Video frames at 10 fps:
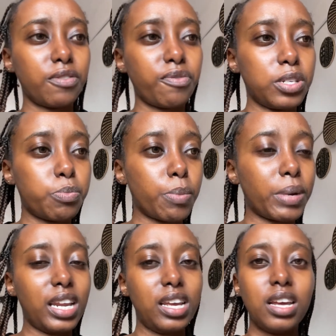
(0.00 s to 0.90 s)
fit
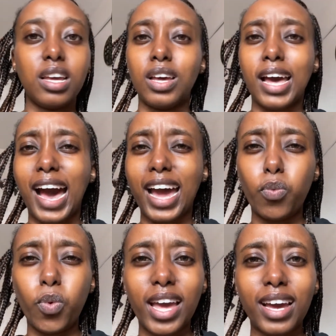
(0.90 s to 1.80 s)
properly, had
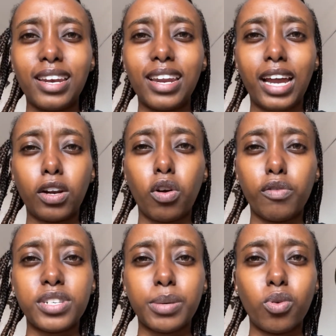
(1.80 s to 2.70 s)
weird,
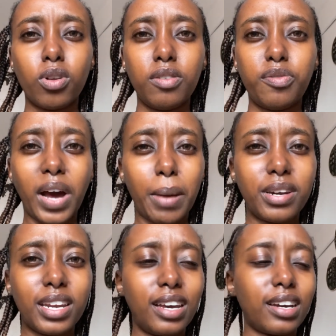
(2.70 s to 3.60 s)
uncomfortable
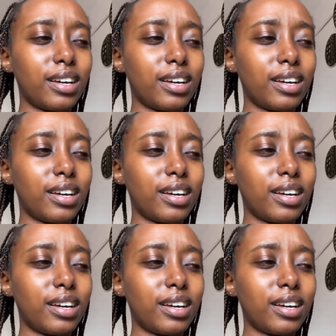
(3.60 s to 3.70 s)
fabric.